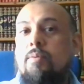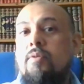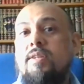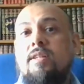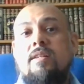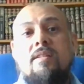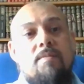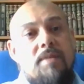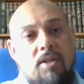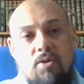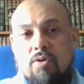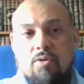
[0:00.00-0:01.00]
The Prophet sallallahu
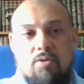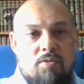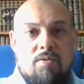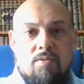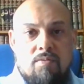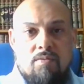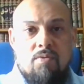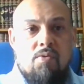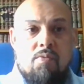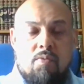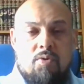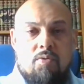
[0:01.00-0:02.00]
alaihi wasallam said, no, you don't
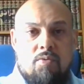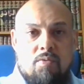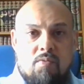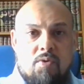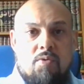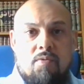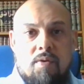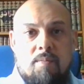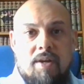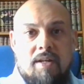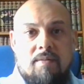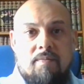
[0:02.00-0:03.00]
do wudu
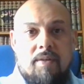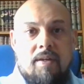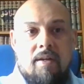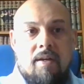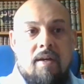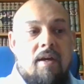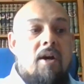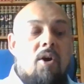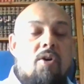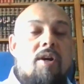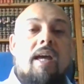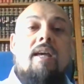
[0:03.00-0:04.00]
from that.
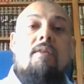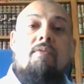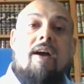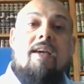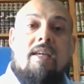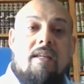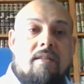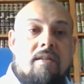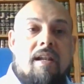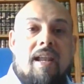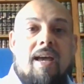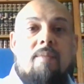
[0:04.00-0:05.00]
Okay, if I
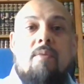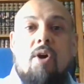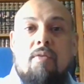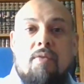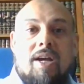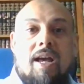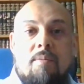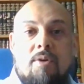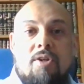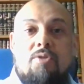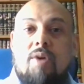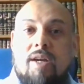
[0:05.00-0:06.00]
eat the lamb of a
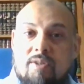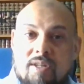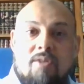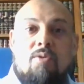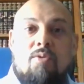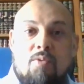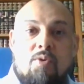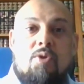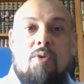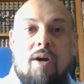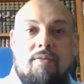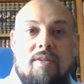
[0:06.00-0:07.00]
camel, do I need to do
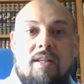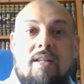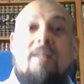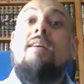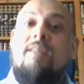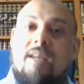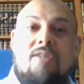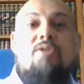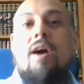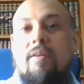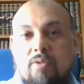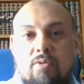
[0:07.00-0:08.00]
wudu after that?
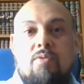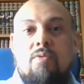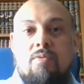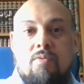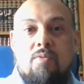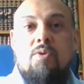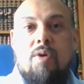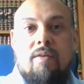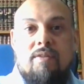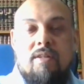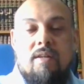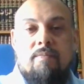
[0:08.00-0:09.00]
Yes, you have to do
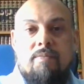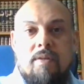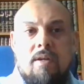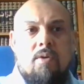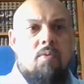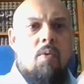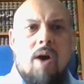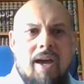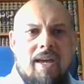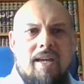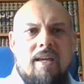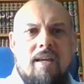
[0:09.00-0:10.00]
wudu after that.
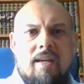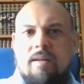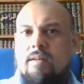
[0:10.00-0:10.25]
Why?